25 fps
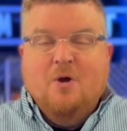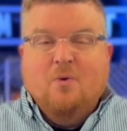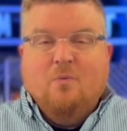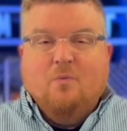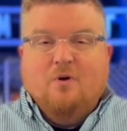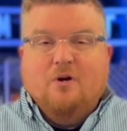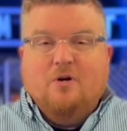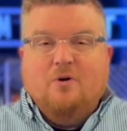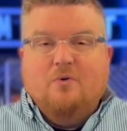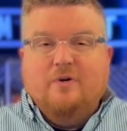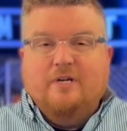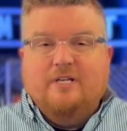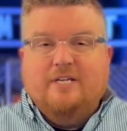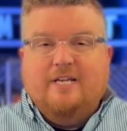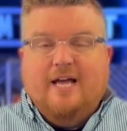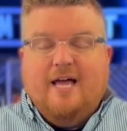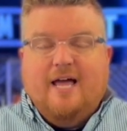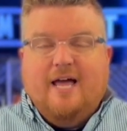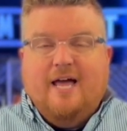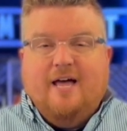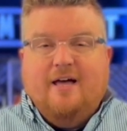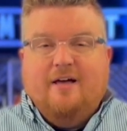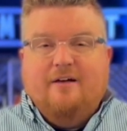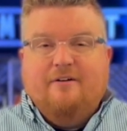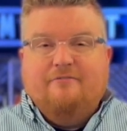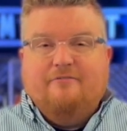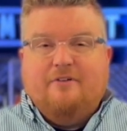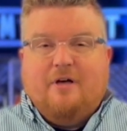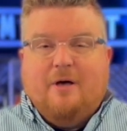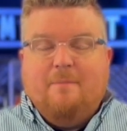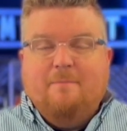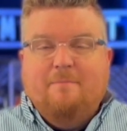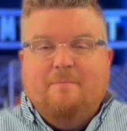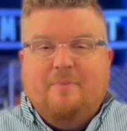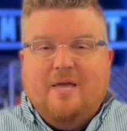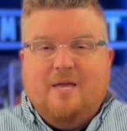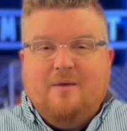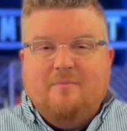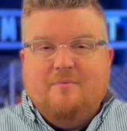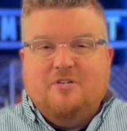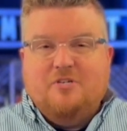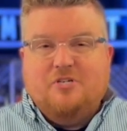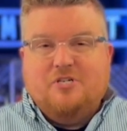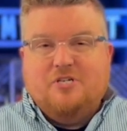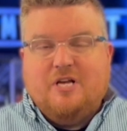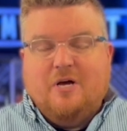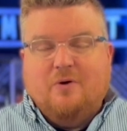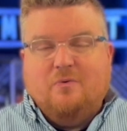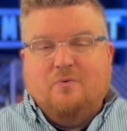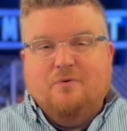we're going to have a baby
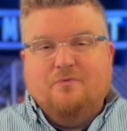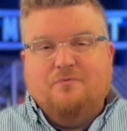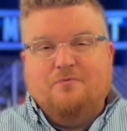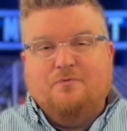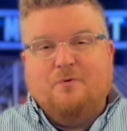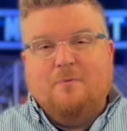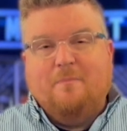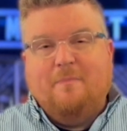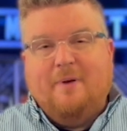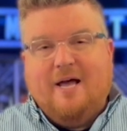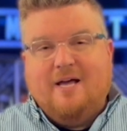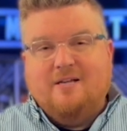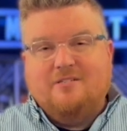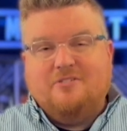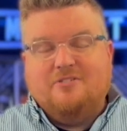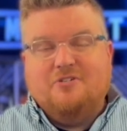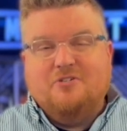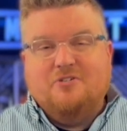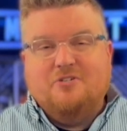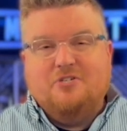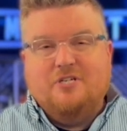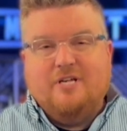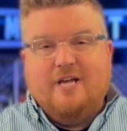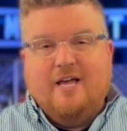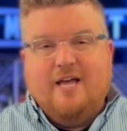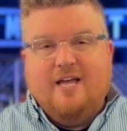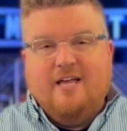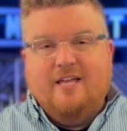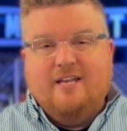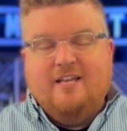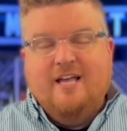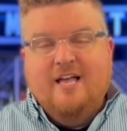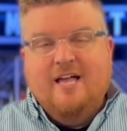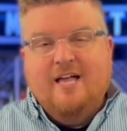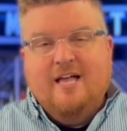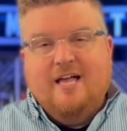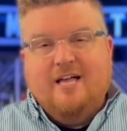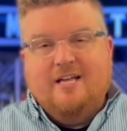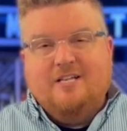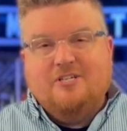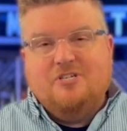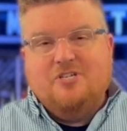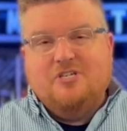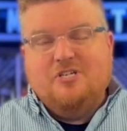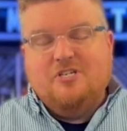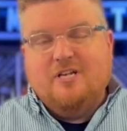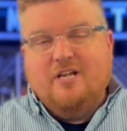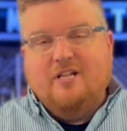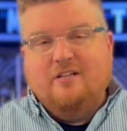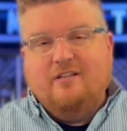shower for Pastor Chad and
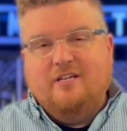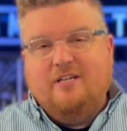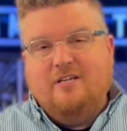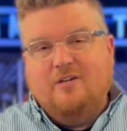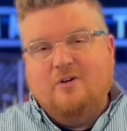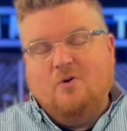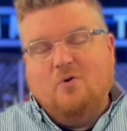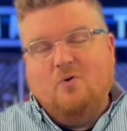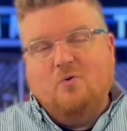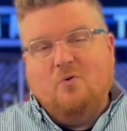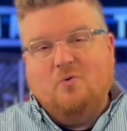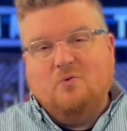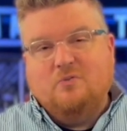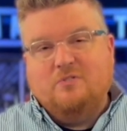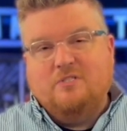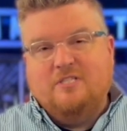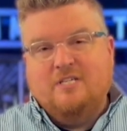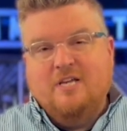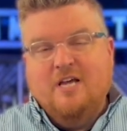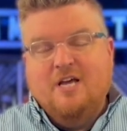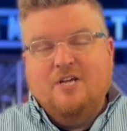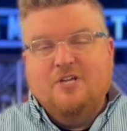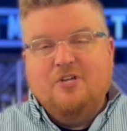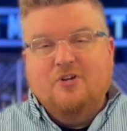Shelly Olds.